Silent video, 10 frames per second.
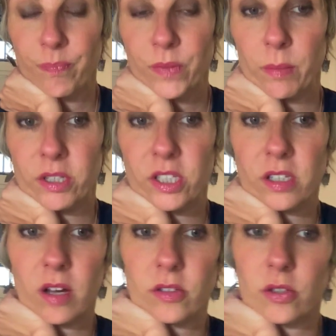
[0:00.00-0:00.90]
but she's
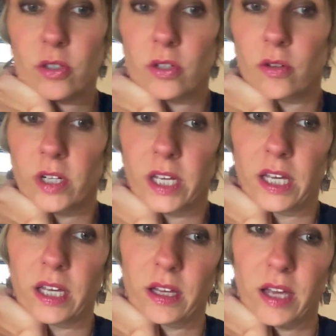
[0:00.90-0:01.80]
also
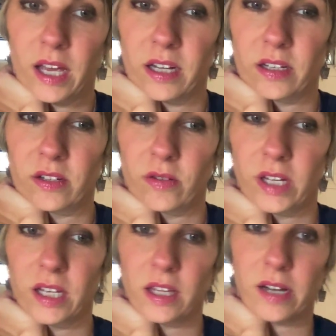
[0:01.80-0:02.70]
snorting and doing
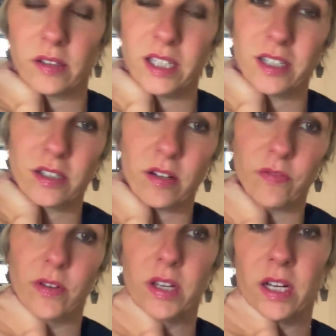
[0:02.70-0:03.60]
it loudly. So if
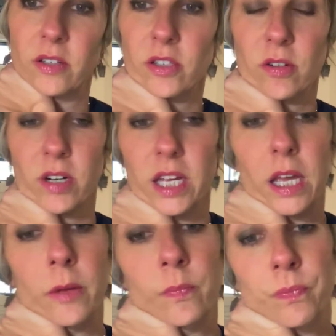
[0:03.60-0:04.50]
you hear snorting,